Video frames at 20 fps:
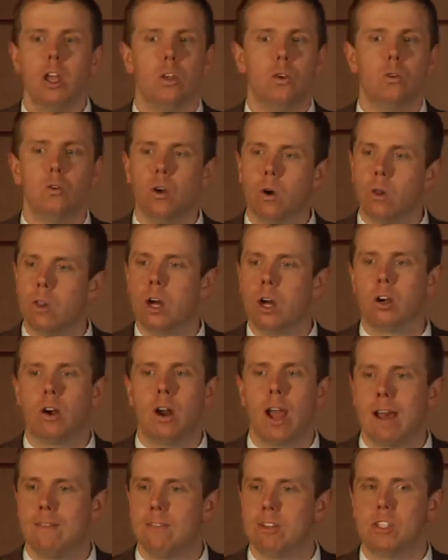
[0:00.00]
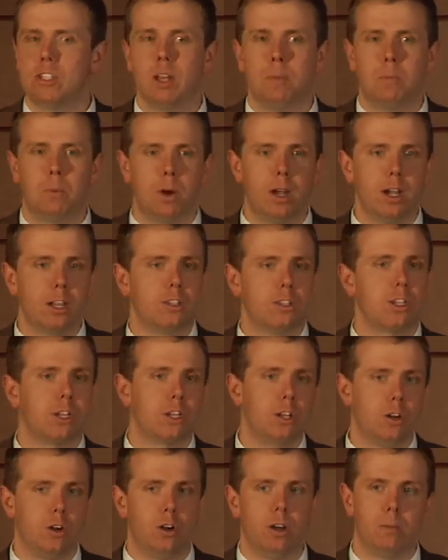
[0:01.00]
You no longer have a separated
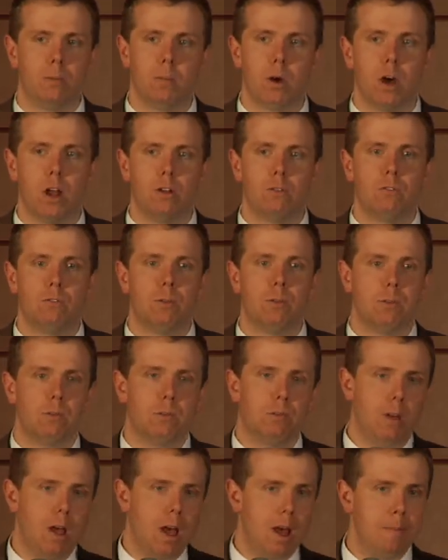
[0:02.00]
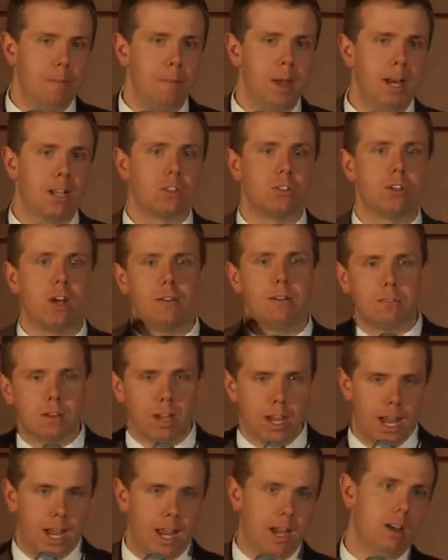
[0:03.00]
security model for Medisoft
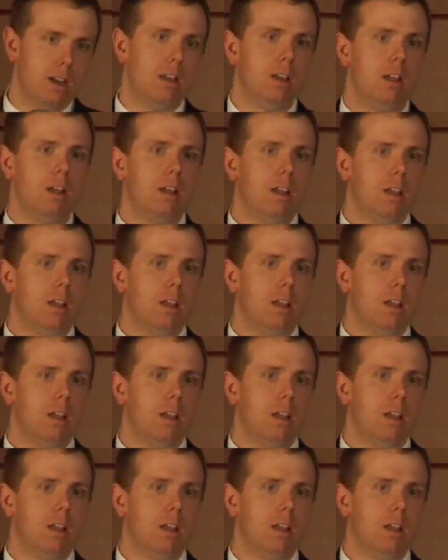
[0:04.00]
and